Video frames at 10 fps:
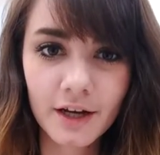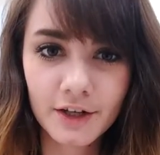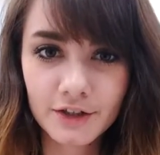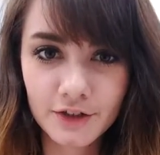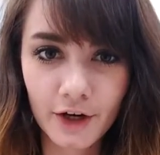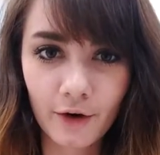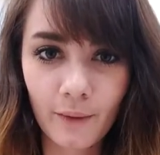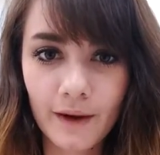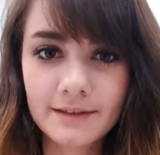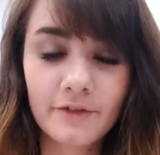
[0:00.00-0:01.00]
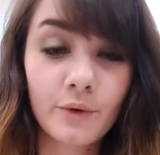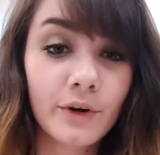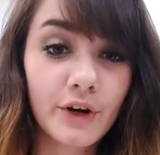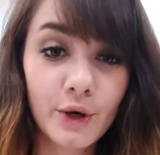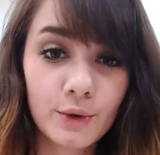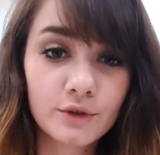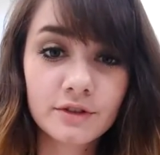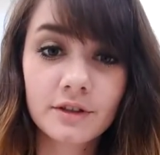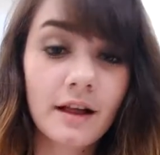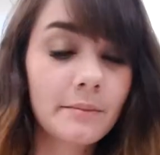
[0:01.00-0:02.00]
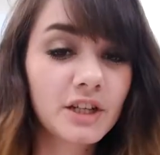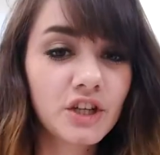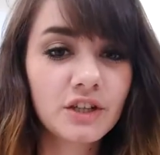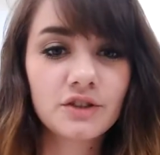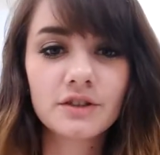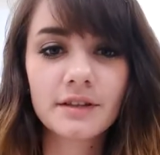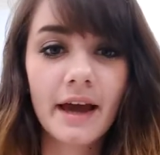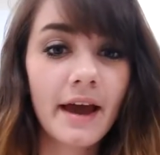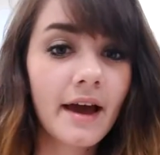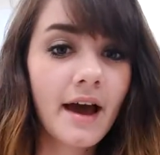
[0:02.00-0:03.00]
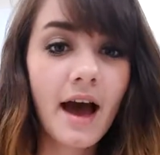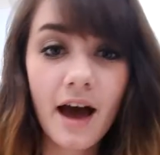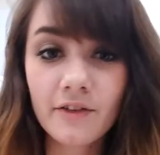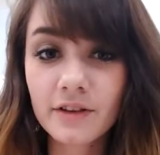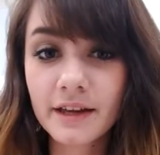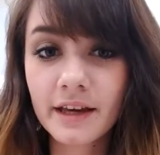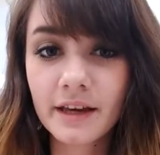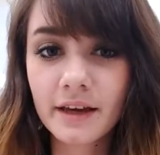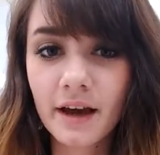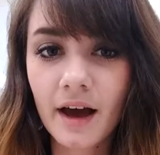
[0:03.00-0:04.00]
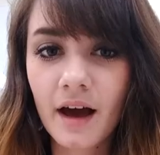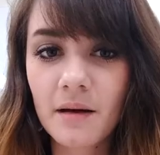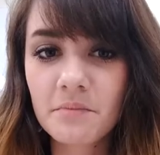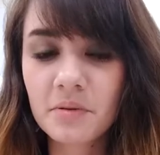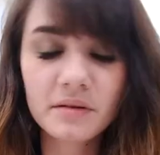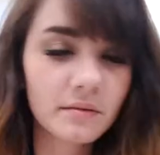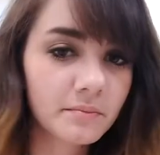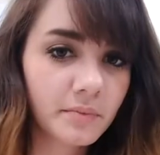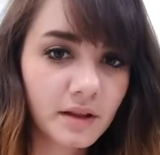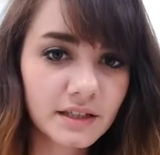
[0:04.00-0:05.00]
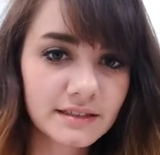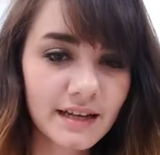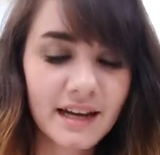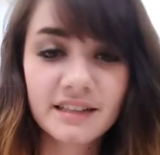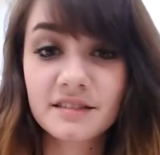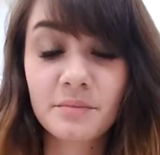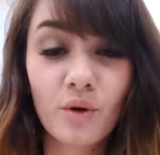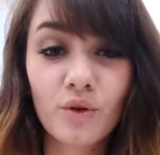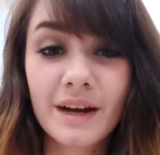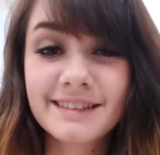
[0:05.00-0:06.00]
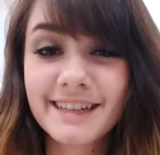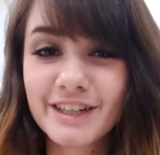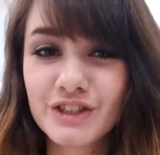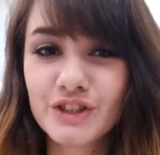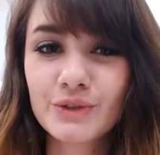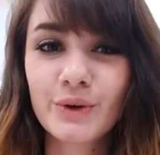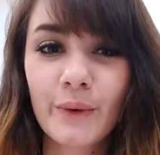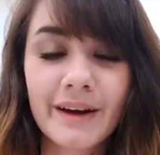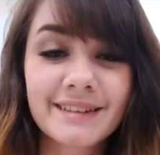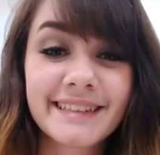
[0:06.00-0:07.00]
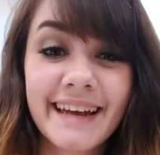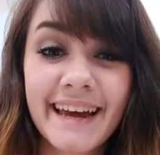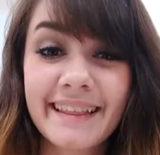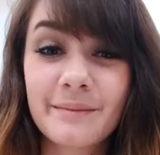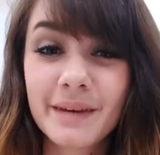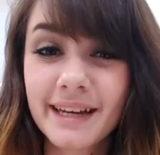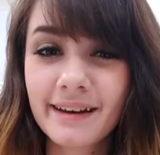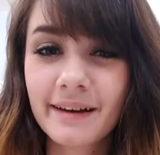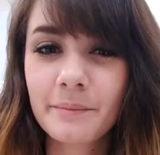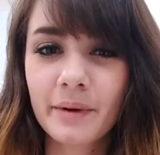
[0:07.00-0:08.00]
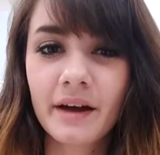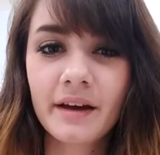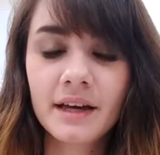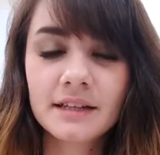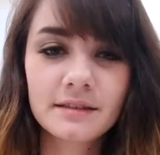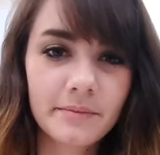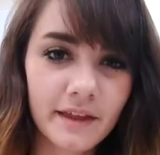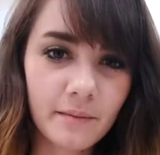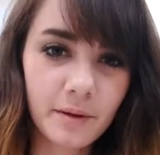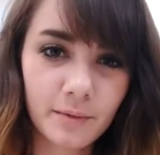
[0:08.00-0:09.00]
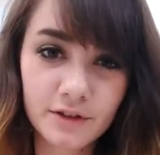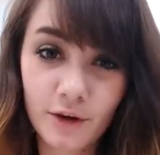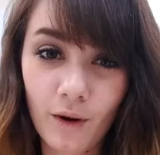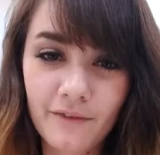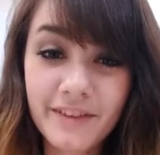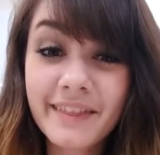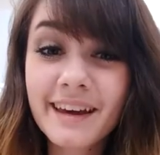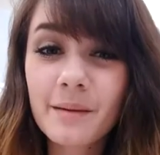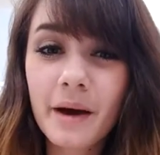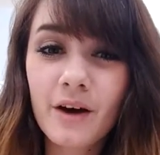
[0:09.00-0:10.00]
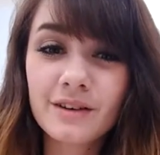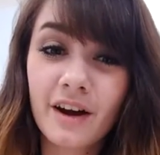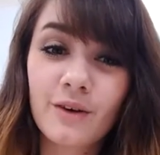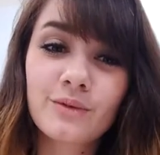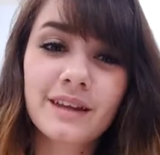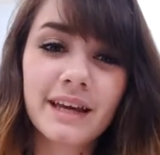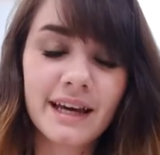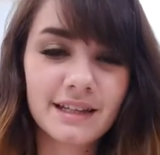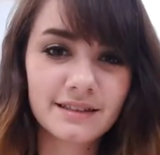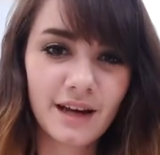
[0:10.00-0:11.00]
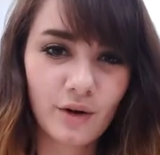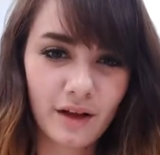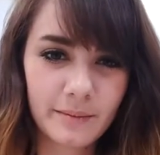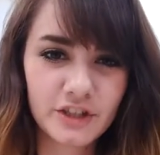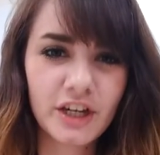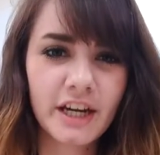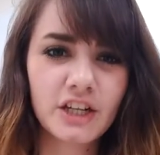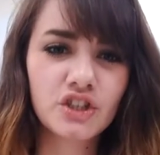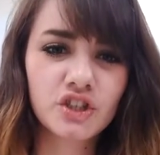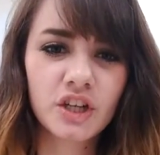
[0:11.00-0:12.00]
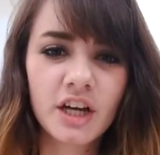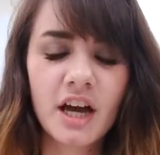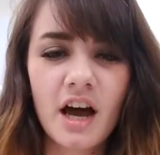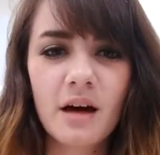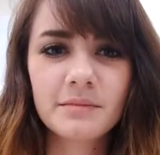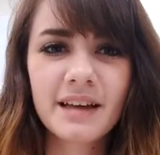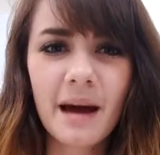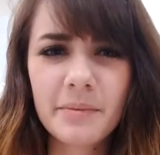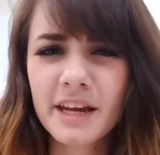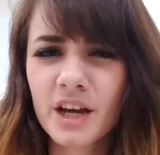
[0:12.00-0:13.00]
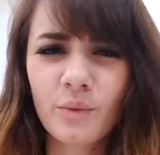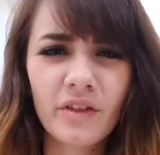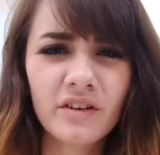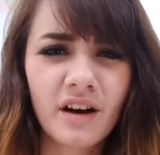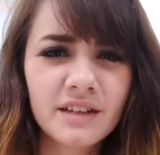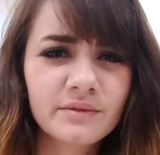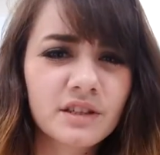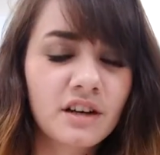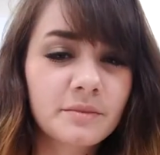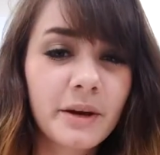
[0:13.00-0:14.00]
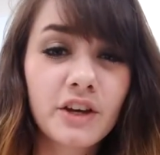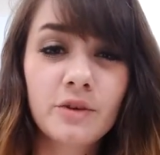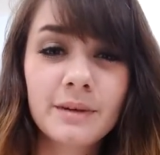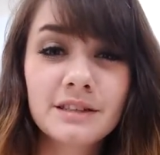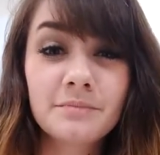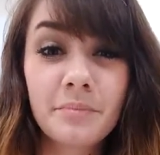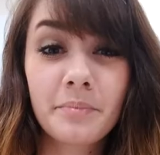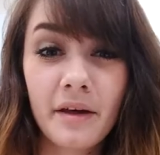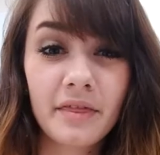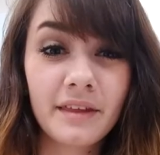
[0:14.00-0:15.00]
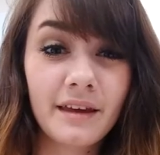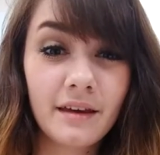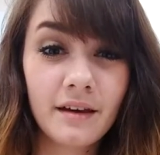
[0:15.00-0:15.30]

So as everyone knows, climate change is a heavily politicized and polarized issue going on today in the media, but something that people don't often think about not only is how climate change is happening and whether or not it was caused by humans, but the